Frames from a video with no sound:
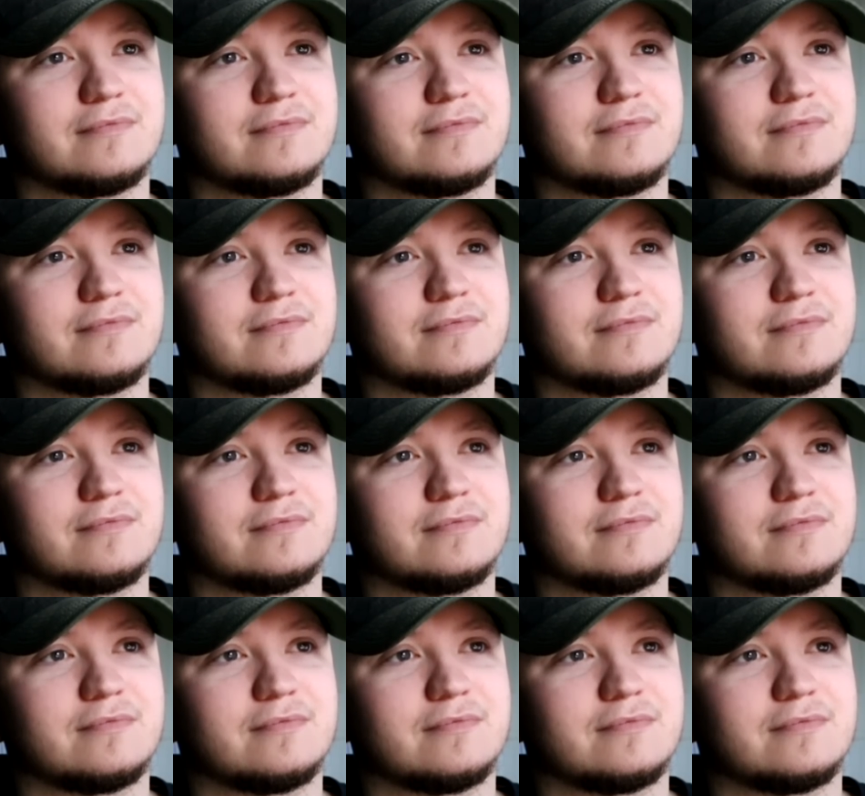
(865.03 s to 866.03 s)

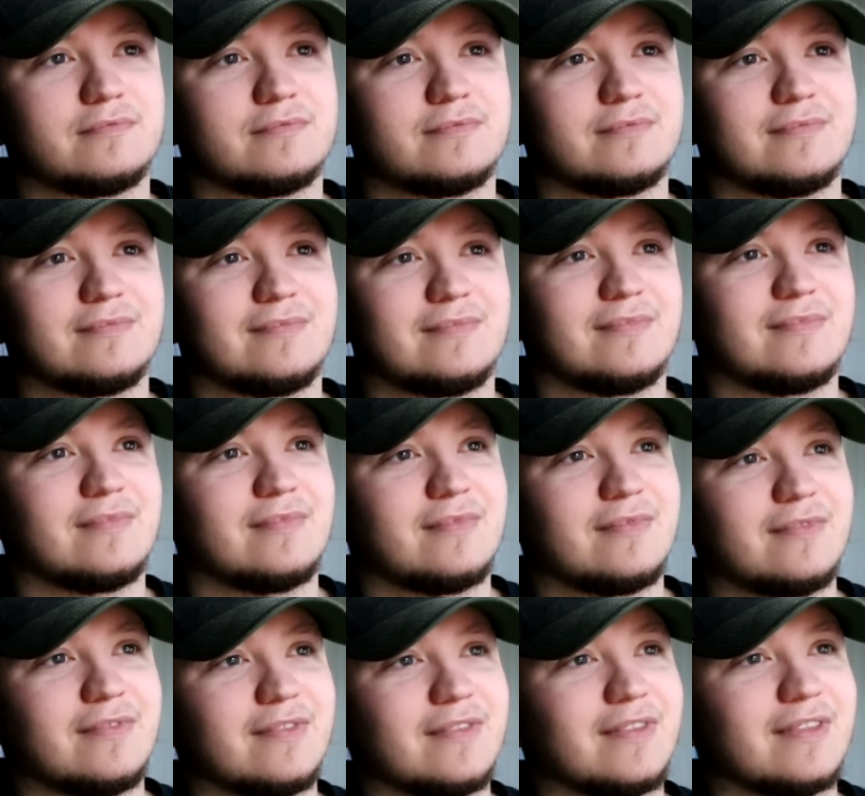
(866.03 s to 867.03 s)

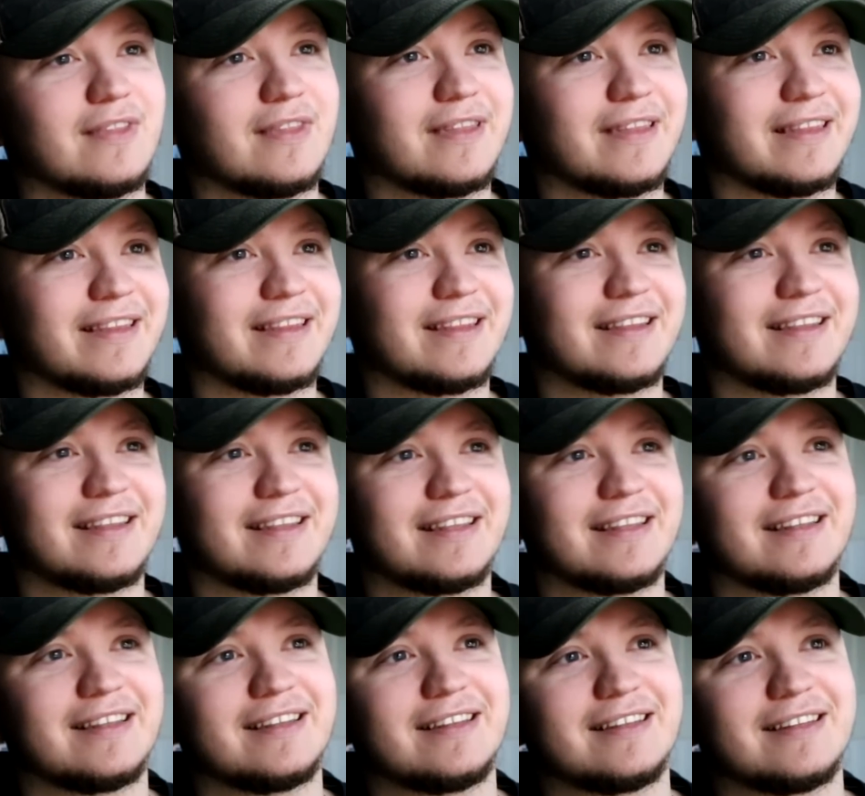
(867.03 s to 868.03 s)

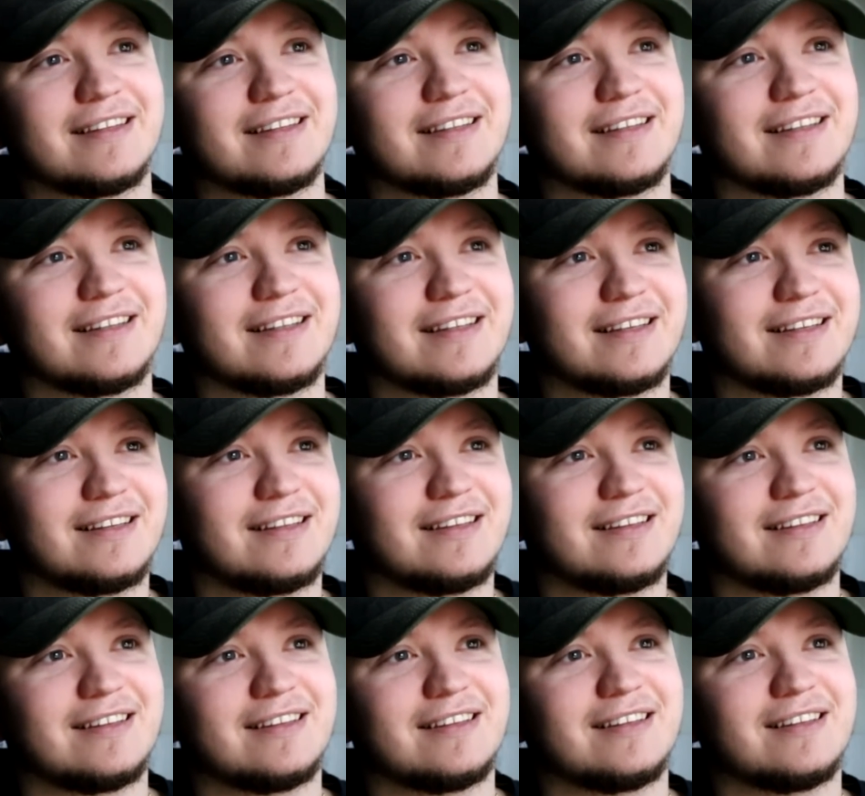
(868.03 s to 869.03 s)

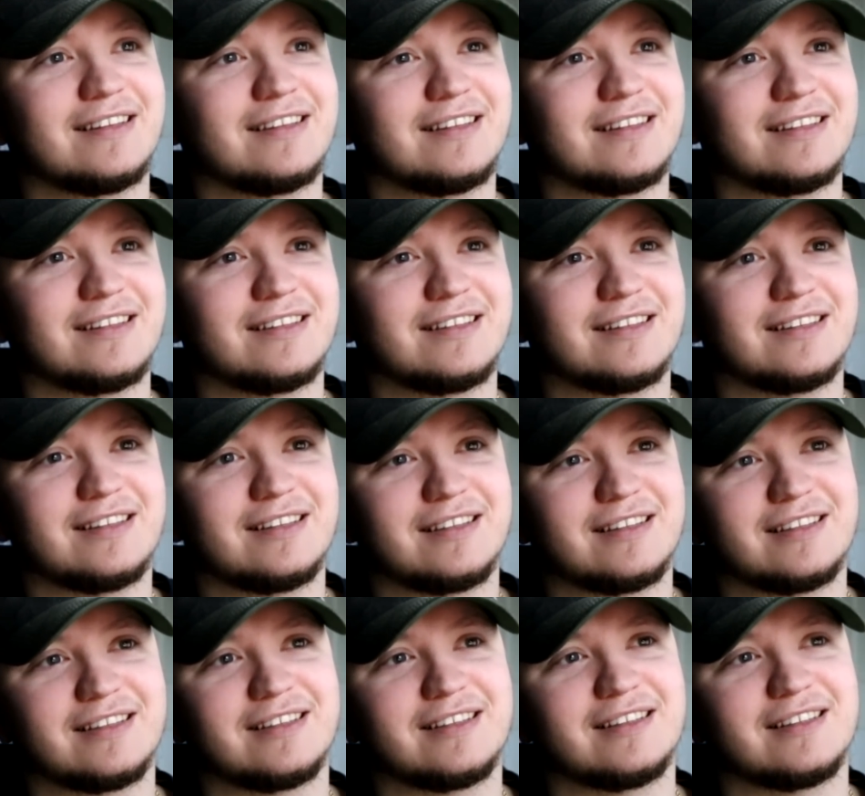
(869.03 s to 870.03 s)

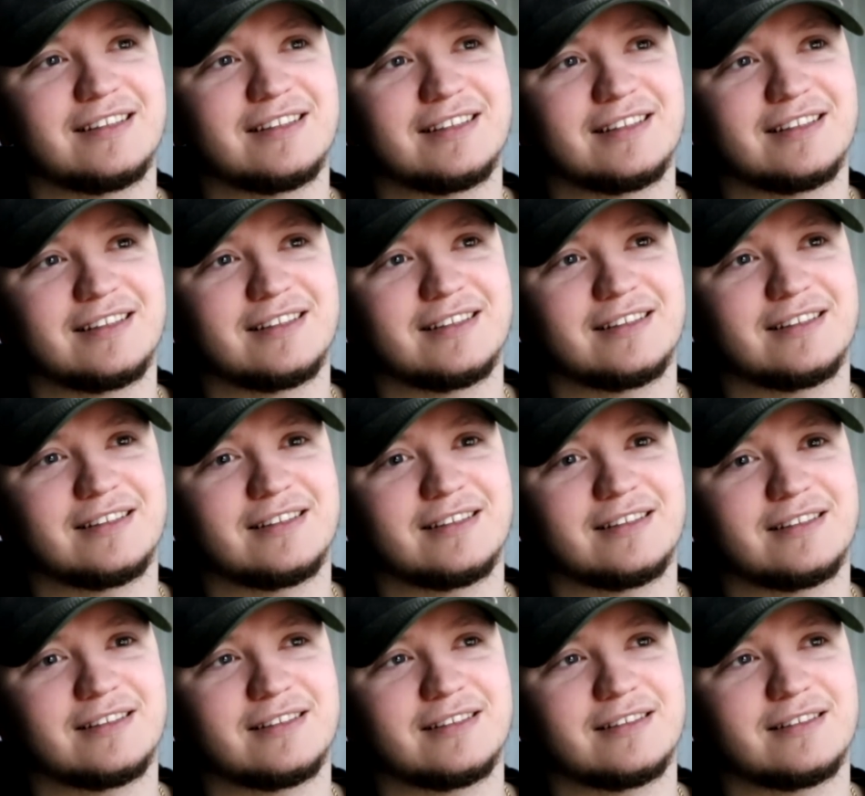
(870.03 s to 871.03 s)

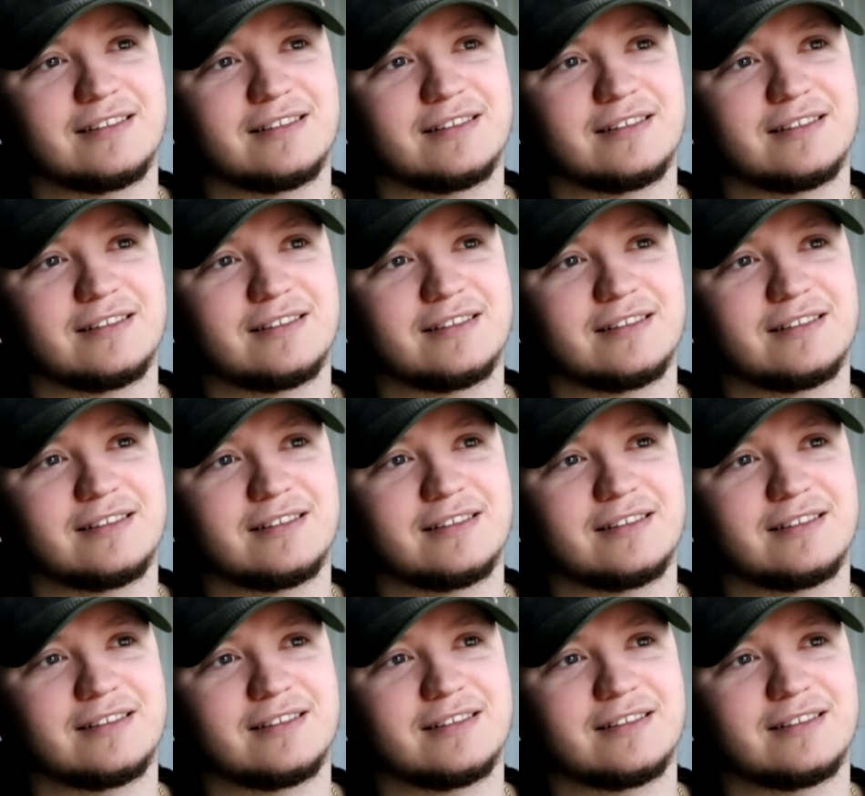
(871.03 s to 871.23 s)
(not speaking)